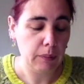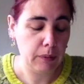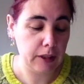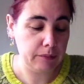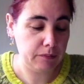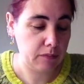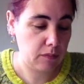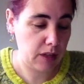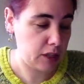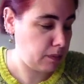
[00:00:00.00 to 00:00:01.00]
but
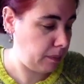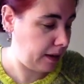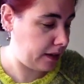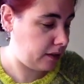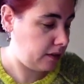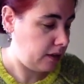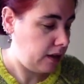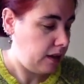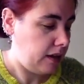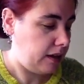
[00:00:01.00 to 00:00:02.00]
that's my plan,
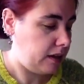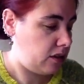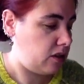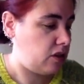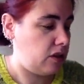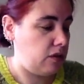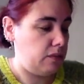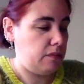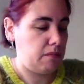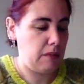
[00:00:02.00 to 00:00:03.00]
is to
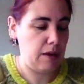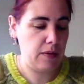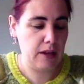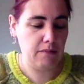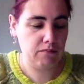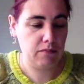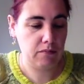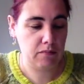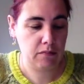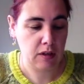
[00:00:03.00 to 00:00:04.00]
maybe
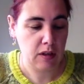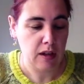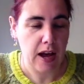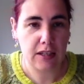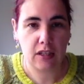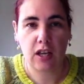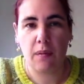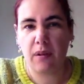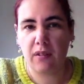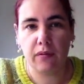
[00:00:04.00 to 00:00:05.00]
add a
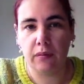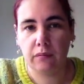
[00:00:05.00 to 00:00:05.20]
couple of